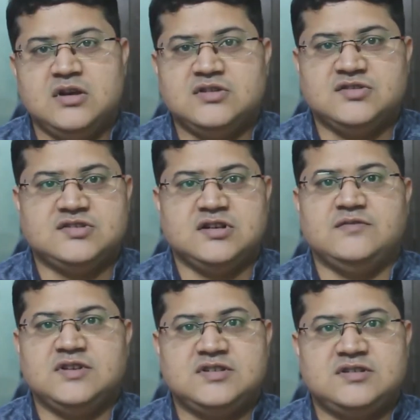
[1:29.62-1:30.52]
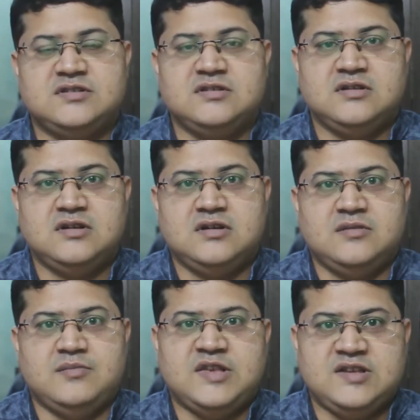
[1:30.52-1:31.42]
So servers
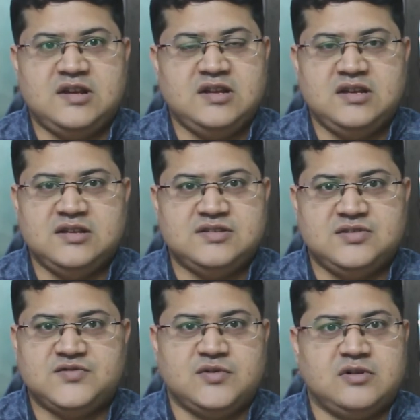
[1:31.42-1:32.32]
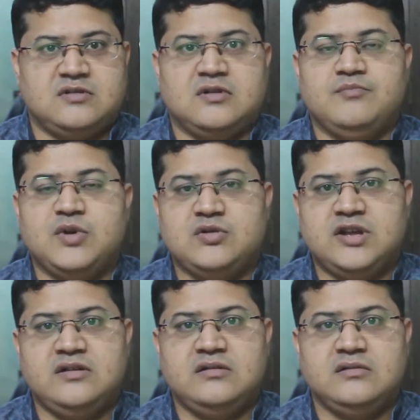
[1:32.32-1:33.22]
basically is used for
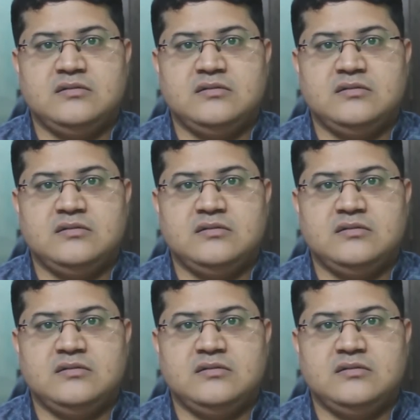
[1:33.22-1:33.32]
computing,